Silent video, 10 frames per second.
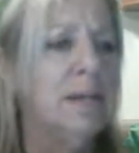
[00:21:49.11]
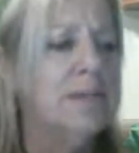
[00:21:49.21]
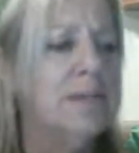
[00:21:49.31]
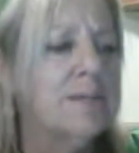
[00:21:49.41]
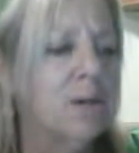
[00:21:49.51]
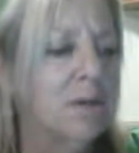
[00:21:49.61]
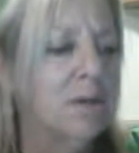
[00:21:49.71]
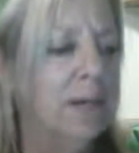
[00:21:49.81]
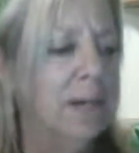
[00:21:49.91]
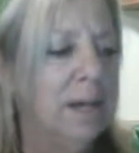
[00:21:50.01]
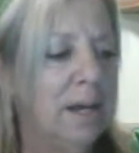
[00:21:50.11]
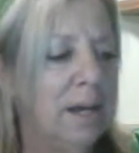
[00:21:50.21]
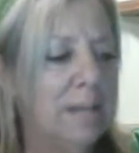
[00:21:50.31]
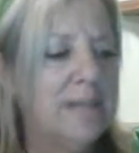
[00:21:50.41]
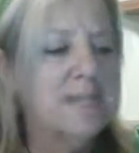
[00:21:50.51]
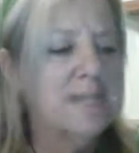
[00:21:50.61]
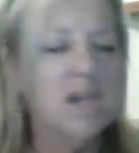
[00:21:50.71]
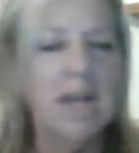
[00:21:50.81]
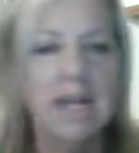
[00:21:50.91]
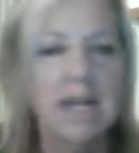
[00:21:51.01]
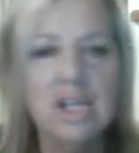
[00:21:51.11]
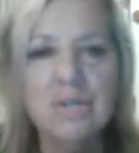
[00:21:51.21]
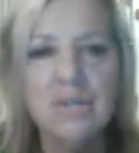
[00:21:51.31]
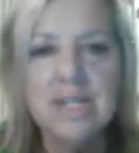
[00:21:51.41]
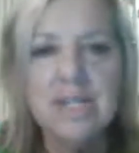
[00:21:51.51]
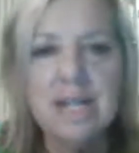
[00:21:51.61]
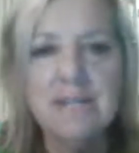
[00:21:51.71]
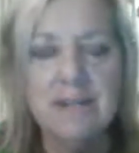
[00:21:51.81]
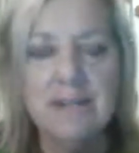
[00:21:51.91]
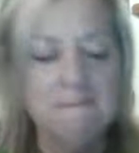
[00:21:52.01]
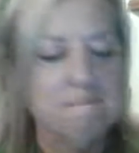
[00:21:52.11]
So okay, here's your first activity.